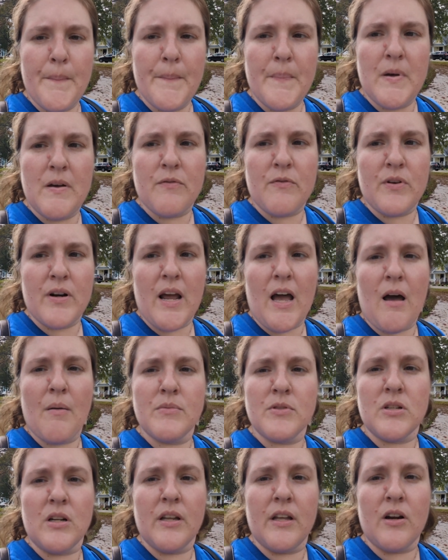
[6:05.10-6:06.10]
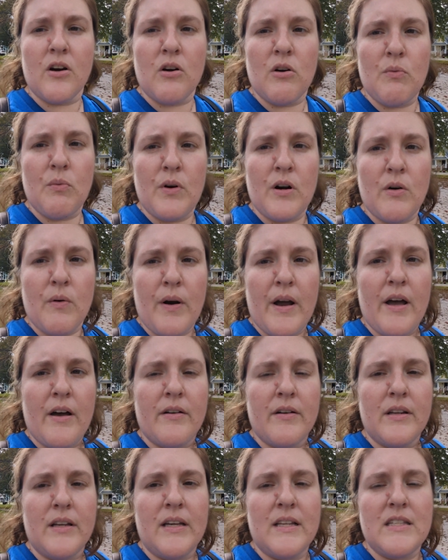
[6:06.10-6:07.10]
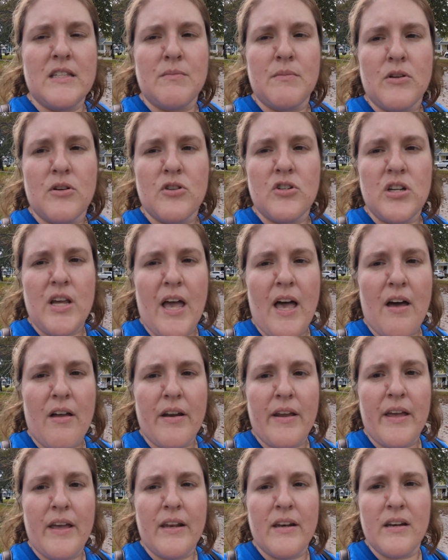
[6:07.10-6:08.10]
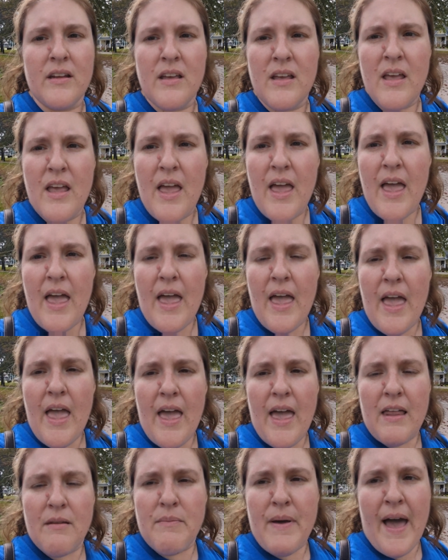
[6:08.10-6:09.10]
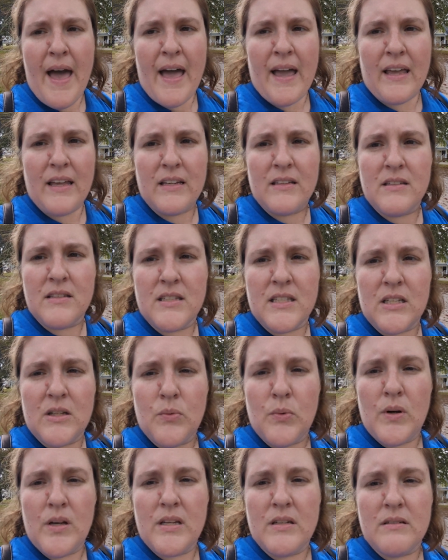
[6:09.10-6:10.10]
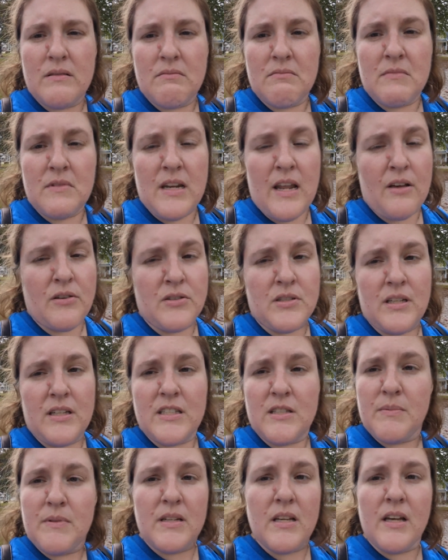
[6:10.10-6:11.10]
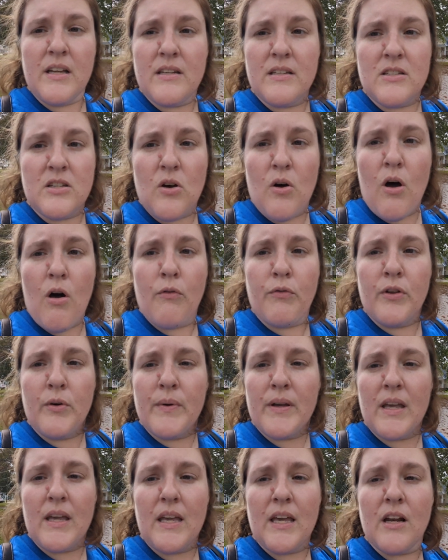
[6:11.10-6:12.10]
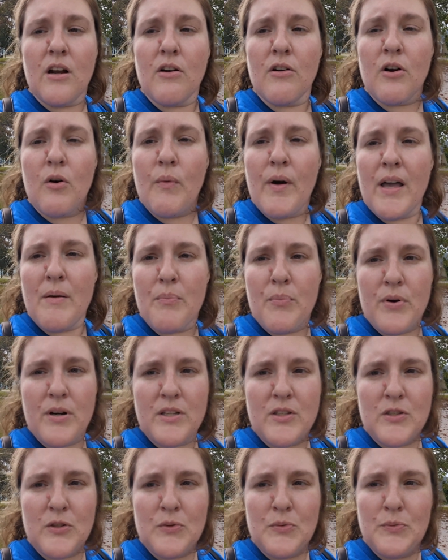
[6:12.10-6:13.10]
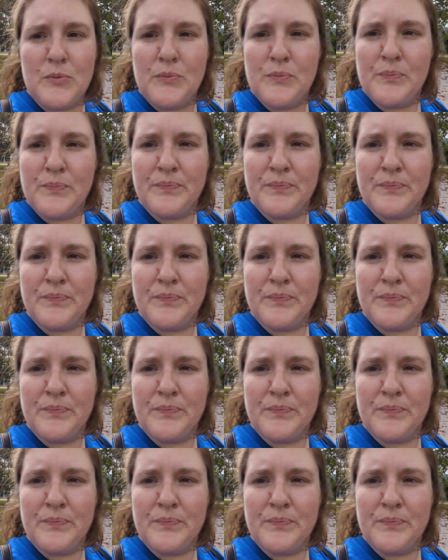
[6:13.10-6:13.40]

But for now, I'm just going to let her run around and get some energy out and head back and see what else needs to be done, so hopefully we can get on our way pretty soon.